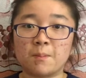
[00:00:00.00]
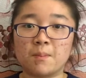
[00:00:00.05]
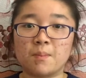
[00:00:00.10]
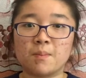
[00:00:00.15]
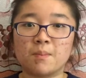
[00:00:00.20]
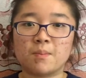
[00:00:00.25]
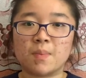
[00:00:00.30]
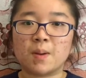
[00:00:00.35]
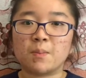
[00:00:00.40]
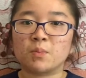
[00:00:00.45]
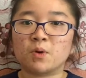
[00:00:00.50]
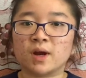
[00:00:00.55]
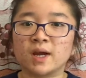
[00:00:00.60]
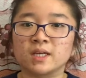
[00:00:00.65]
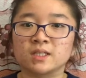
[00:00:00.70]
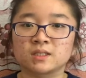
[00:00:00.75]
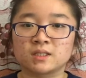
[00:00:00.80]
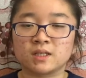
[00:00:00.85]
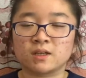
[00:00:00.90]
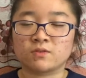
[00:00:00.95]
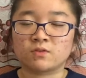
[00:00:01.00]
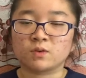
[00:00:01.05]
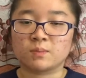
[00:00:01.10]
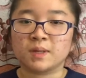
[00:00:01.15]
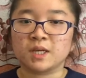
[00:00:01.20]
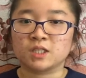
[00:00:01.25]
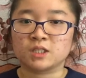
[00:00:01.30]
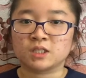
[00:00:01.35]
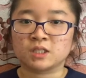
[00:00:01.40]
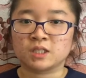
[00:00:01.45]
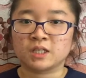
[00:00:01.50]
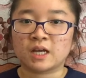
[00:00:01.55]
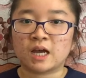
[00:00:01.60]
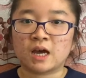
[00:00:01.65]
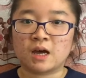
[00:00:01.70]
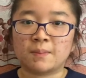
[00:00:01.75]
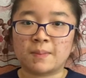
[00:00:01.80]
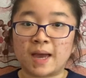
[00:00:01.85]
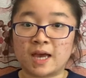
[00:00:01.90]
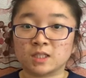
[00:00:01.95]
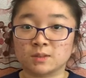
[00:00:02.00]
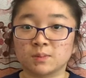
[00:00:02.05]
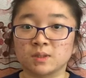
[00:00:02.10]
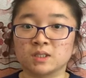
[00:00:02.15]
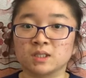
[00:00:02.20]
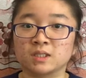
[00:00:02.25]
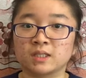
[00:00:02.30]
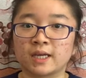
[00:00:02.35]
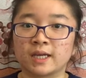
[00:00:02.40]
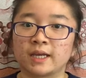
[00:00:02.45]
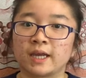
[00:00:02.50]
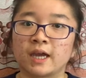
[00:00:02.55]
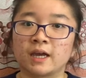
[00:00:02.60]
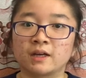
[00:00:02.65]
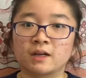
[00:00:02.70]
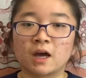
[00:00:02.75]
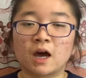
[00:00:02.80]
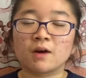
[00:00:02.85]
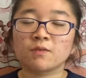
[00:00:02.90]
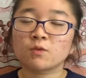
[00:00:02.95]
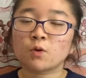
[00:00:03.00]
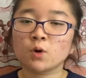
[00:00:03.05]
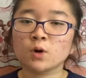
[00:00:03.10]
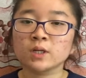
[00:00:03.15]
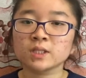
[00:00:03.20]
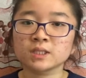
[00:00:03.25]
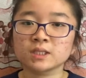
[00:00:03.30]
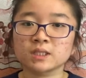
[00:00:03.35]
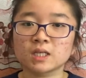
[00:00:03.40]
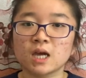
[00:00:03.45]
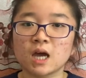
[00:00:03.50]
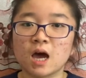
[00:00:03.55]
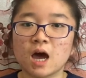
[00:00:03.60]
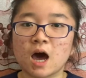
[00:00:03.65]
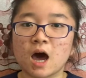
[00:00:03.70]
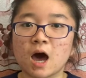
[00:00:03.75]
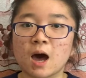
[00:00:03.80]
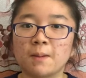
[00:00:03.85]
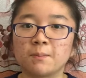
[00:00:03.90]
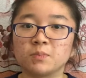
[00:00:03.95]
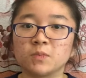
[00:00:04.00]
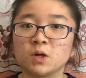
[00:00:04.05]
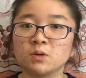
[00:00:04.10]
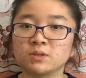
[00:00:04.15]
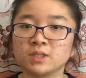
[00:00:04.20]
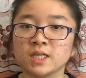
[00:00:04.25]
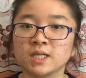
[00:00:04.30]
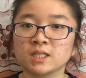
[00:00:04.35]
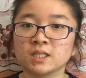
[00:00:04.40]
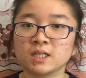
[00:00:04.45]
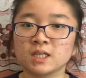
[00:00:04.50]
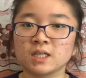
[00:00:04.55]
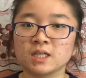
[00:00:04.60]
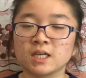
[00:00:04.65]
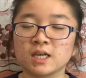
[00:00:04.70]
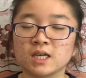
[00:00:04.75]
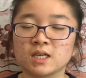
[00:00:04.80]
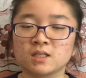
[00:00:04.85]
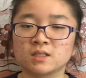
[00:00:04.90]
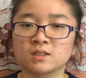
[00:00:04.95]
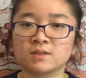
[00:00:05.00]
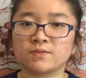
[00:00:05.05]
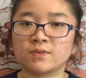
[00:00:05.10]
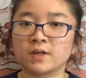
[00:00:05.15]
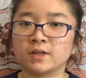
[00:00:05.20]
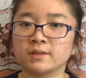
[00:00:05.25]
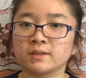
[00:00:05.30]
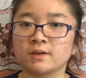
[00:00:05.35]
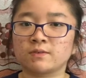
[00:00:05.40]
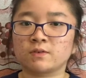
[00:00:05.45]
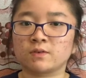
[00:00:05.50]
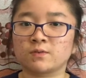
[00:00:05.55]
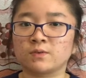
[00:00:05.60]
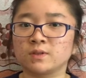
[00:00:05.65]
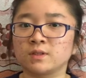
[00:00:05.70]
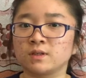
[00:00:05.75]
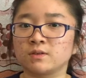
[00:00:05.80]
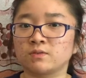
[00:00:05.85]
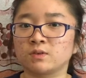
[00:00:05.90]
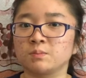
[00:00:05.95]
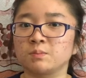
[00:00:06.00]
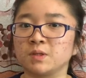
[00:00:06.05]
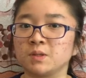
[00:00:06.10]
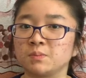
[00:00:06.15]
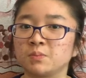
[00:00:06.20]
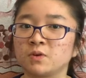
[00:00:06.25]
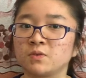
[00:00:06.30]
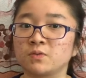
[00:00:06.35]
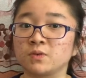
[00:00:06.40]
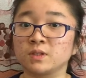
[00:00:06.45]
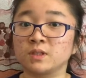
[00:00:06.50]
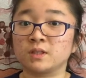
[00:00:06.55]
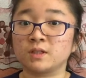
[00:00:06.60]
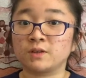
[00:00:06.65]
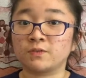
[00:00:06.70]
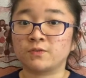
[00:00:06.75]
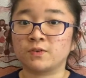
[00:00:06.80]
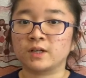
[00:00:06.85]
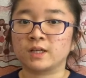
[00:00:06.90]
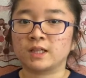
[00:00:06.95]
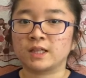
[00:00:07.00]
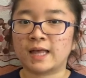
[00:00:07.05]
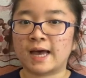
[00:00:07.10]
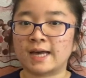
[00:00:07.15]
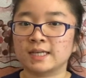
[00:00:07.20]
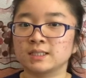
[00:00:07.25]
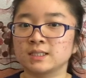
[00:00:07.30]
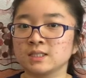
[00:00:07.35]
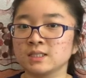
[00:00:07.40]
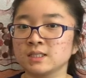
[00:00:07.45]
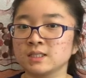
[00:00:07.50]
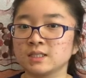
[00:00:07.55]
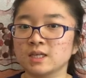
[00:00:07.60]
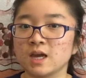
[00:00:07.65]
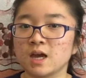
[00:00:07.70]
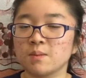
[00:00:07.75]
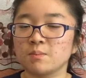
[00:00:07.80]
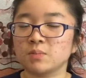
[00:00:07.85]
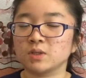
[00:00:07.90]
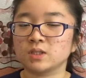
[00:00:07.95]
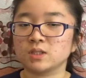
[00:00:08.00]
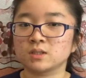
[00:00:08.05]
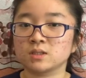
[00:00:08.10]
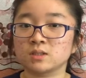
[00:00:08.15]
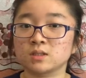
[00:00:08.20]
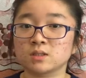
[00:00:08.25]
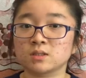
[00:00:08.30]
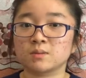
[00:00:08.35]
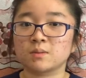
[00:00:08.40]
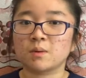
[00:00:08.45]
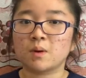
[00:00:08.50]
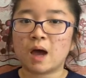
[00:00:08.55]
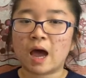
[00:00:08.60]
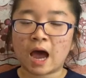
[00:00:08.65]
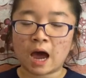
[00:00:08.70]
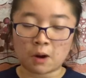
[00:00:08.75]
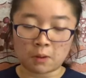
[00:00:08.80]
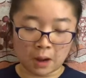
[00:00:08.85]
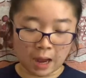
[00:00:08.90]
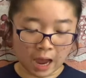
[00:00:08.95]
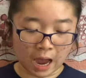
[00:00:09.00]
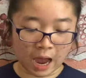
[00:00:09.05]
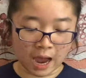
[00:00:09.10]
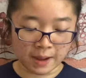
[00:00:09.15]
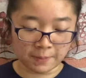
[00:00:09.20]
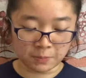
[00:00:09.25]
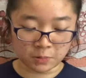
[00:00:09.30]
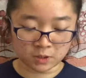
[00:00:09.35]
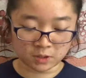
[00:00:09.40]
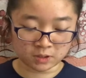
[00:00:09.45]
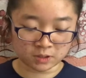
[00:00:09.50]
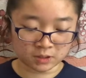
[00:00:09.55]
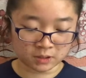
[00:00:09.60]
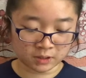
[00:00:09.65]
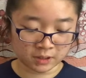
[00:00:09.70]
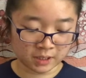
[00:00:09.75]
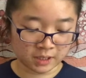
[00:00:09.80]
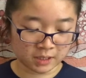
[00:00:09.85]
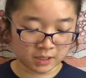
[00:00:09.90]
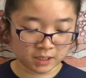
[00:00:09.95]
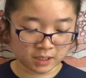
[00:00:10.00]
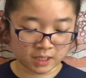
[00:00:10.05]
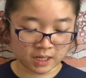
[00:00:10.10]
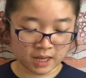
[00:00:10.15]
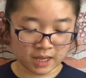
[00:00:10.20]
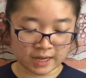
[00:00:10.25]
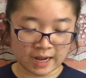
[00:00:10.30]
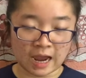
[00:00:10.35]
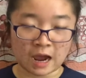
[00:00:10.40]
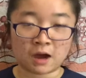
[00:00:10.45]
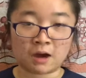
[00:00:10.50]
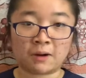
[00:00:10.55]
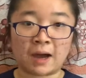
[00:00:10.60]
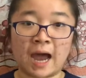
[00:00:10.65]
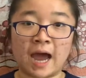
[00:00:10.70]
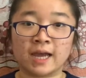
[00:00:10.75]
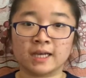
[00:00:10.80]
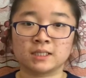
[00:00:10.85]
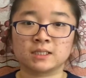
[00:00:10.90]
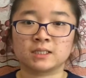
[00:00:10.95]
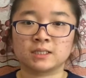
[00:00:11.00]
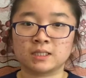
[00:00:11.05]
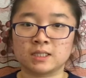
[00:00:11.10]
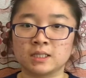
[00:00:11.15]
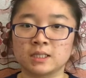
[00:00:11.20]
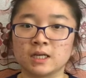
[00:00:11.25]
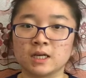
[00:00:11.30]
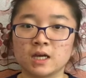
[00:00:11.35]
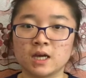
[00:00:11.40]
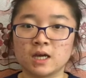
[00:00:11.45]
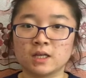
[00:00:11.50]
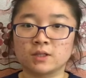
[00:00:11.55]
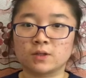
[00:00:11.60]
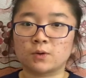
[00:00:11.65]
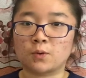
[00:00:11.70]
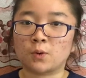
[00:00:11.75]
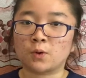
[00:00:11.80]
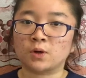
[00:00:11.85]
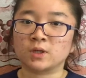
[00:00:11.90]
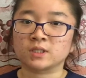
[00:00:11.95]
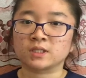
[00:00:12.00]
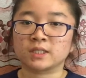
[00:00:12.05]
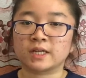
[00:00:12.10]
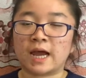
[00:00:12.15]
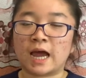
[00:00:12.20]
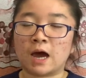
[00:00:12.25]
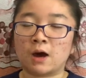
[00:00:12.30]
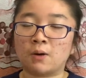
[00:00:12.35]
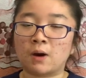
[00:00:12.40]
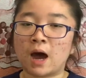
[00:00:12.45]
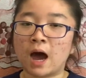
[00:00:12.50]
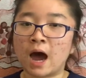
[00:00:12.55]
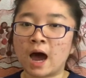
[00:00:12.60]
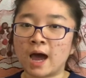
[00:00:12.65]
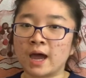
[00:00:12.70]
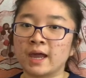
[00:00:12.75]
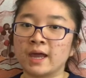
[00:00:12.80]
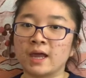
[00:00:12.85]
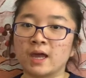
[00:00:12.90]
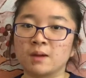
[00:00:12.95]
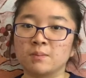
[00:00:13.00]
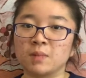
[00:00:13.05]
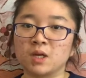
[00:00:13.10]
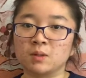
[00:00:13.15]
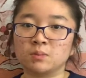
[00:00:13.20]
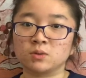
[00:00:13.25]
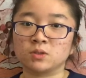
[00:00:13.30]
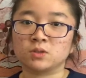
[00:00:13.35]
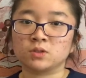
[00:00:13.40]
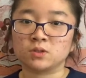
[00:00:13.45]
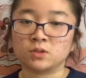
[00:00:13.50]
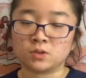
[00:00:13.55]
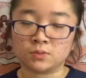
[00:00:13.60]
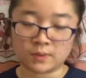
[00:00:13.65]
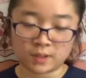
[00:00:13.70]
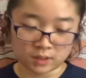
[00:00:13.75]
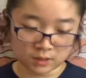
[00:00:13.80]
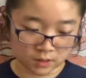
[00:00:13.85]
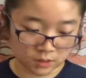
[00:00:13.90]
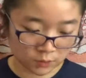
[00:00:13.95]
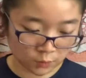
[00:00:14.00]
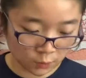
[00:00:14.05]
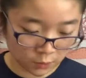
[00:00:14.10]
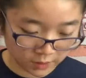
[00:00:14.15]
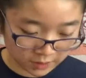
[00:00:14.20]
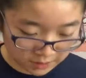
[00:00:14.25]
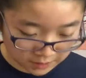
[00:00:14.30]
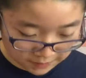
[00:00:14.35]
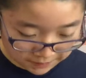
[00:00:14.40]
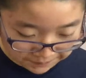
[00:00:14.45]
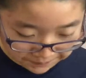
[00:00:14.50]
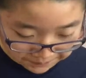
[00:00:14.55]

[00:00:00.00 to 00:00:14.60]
memorize the information as much as I can. Of course, note-taking is very different for different people for different classes, but this is just how I personally did it and how I see the course and how I am able to do well in this course.